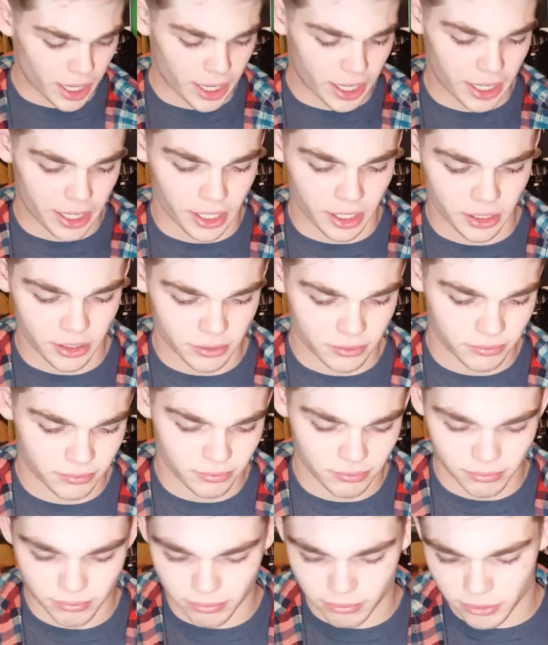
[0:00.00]
my
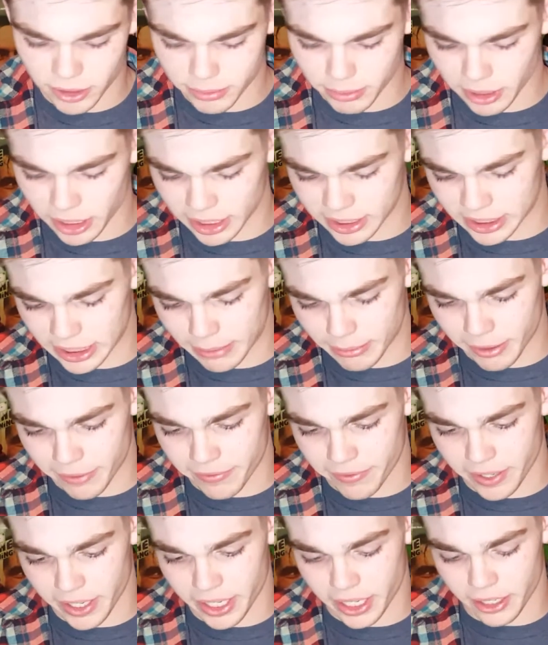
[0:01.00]

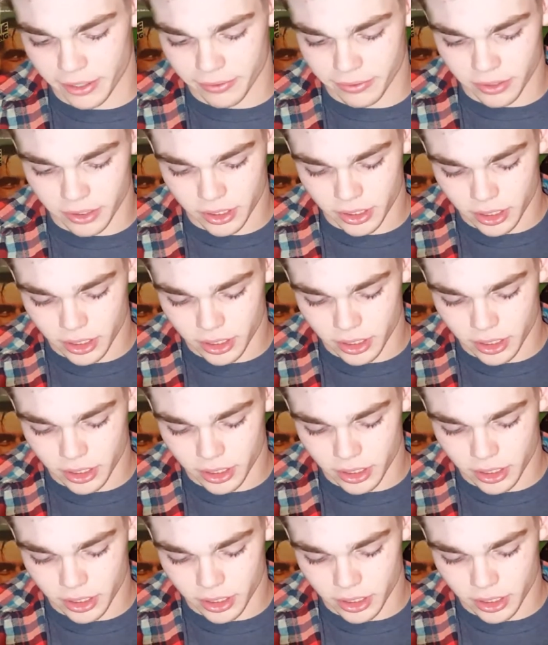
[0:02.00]
fave.